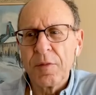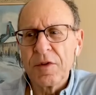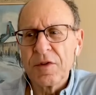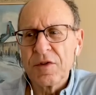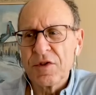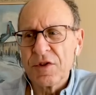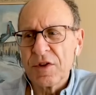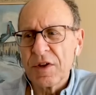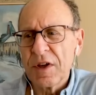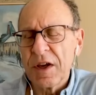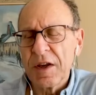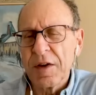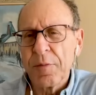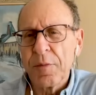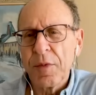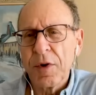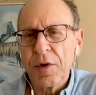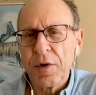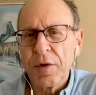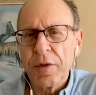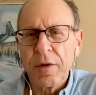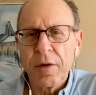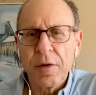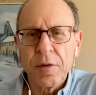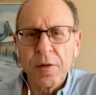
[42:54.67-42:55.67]
And she had a
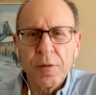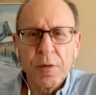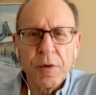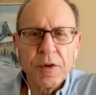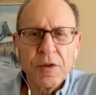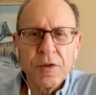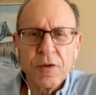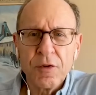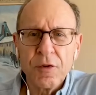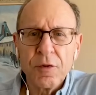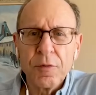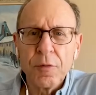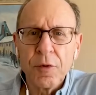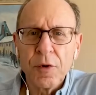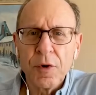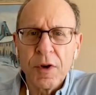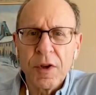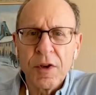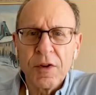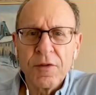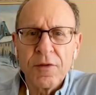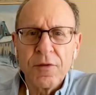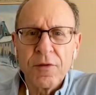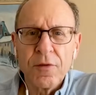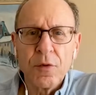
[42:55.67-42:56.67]
parathyroid tumor at
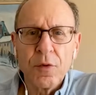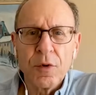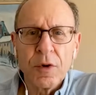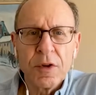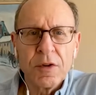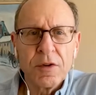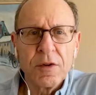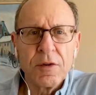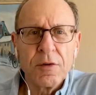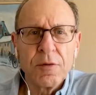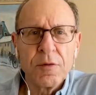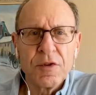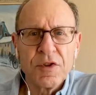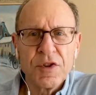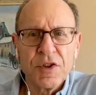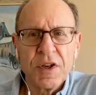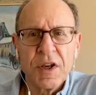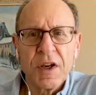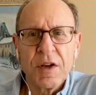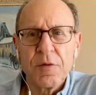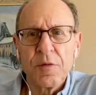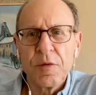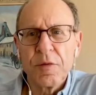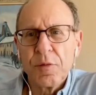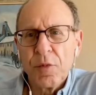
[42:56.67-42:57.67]
age 42, which she
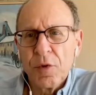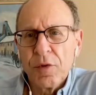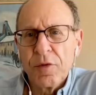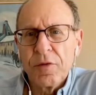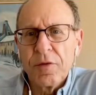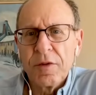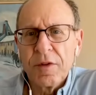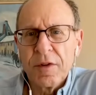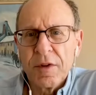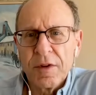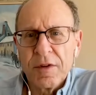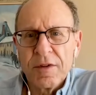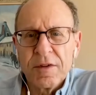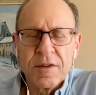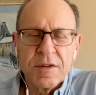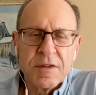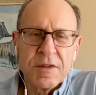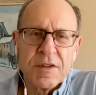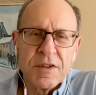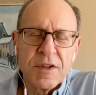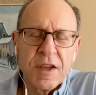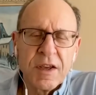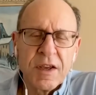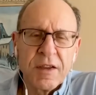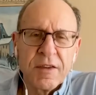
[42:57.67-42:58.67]
had removed to,
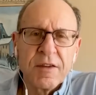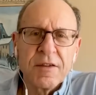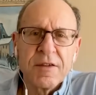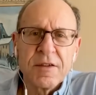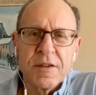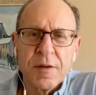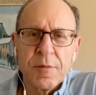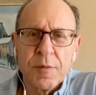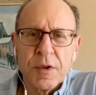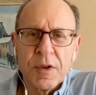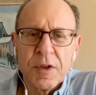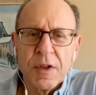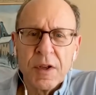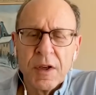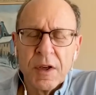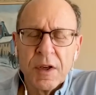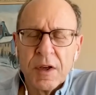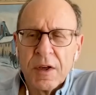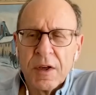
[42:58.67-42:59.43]
since she had the summit.